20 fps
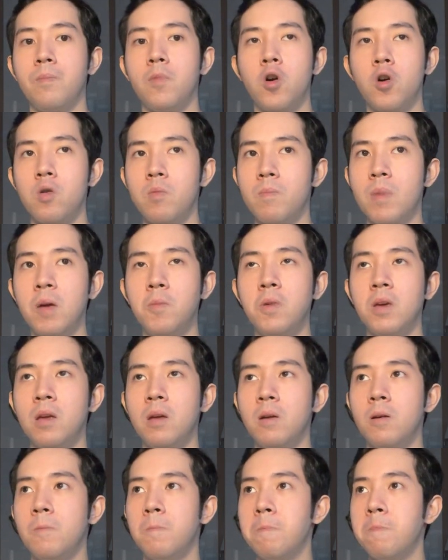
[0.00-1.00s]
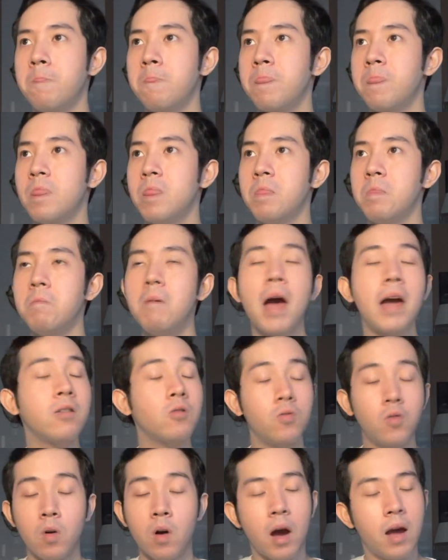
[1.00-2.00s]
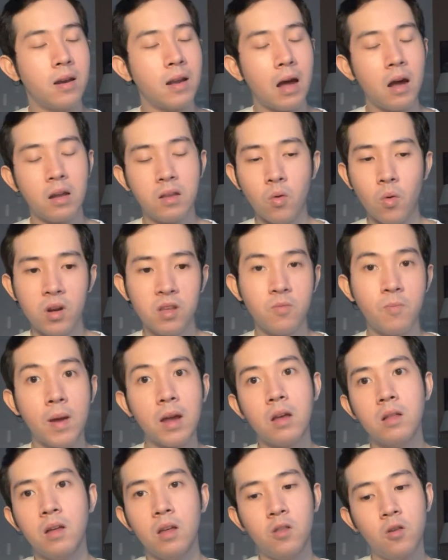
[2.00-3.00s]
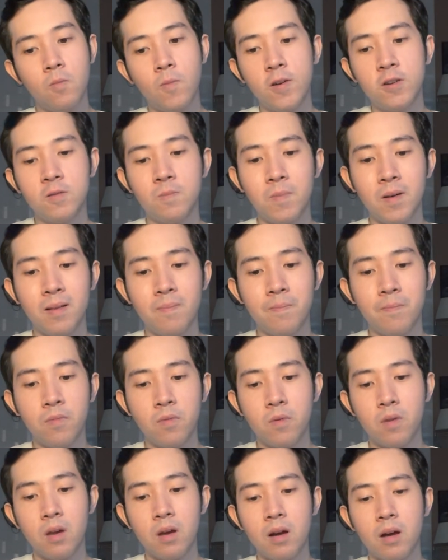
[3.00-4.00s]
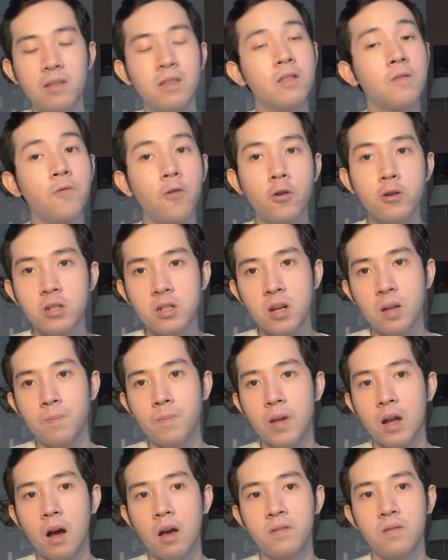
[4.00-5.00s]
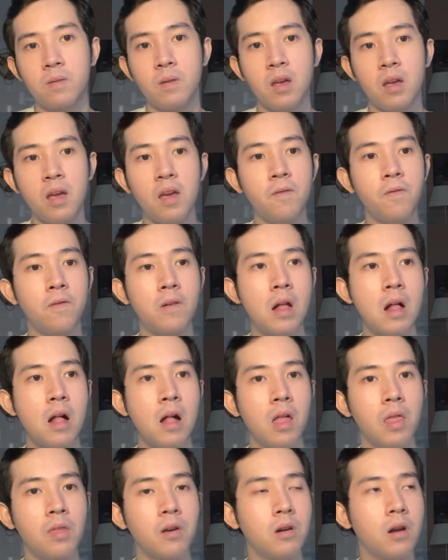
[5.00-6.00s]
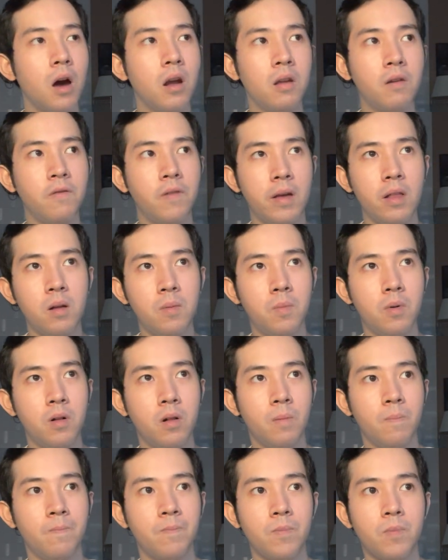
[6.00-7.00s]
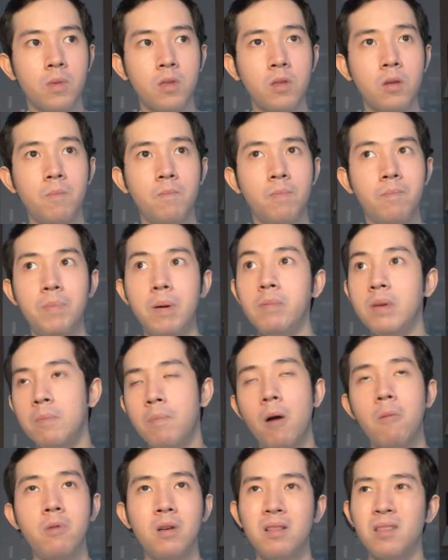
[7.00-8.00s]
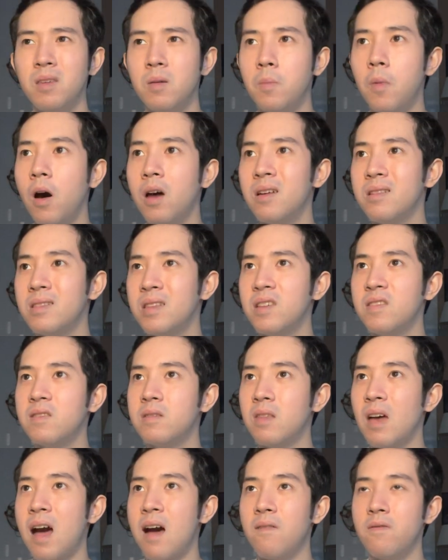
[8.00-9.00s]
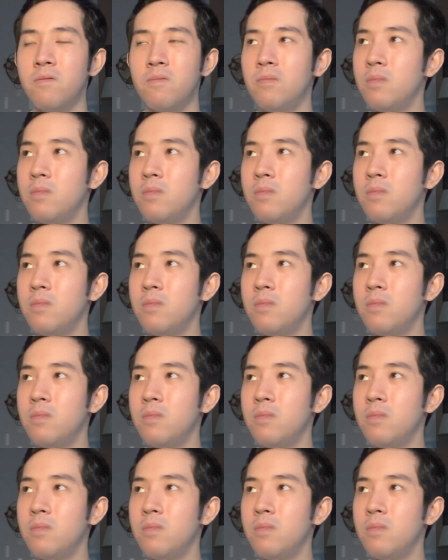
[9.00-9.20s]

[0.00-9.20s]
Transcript: Or maybe, I don't know, I don't want to speculate too much, but it's unfortunate because if they're not available to be publicly bought, at least to have,